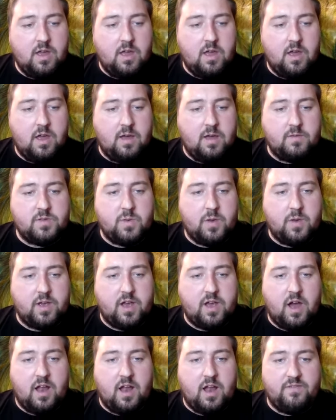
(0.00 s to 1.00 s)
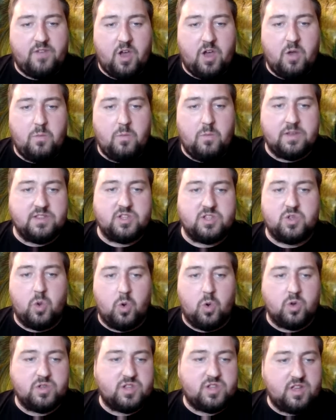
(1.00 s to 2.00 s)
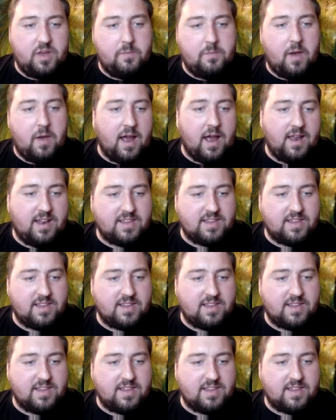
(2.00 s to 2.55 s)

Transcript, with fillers: Um, so it kind of opens doors to your mind.